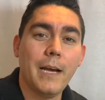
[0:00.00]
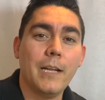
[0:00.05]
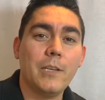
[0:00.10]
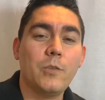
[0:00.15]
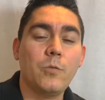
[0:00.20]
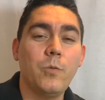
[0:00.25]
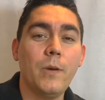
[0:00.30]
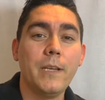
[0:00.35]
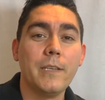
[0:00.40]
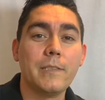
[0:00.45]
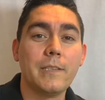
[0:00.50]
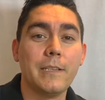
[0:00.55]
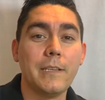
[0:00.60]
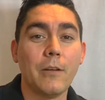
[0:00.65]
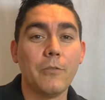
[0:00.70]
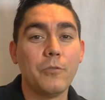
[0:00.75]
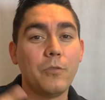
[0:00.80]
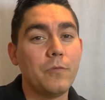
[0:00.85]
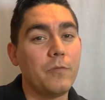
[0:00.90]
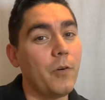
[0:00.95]
twist and
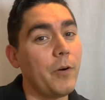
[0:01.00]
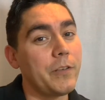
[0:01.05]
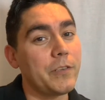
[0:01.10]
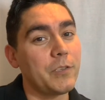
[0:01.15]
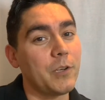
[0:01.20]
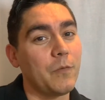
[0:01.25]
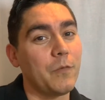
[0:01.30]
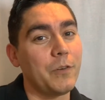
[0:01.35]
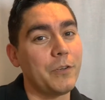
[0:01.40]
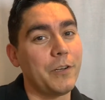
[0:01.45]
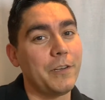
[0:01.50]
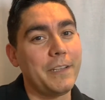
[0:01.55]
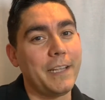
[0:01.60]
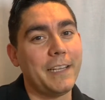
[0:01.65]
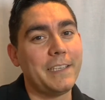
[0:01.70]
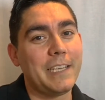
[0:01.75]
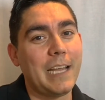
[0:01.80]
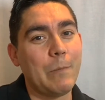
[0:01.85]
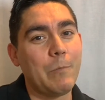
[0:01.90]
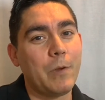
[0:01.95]
I'll do voiceover during
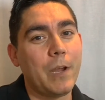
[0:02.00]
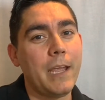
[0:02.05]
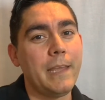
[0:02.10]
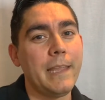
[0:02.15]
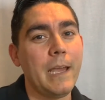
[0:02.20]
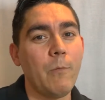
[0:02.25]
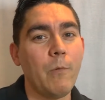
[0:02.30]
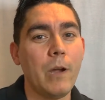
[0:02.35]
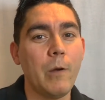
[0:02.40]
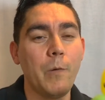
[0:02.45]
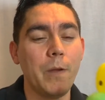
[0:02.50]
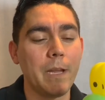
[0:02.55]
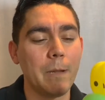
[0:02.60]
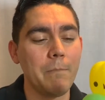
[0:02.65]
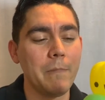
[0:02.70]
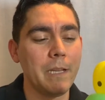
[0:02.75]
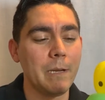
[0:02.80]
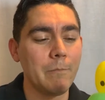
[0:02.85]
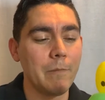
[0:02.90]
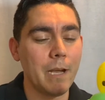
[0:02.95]
that time, okay? That way we can
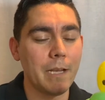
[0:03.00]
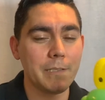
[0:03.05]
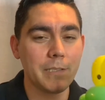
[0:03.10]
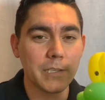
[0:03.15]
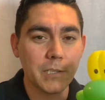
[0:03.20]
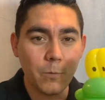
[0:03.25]
minimize the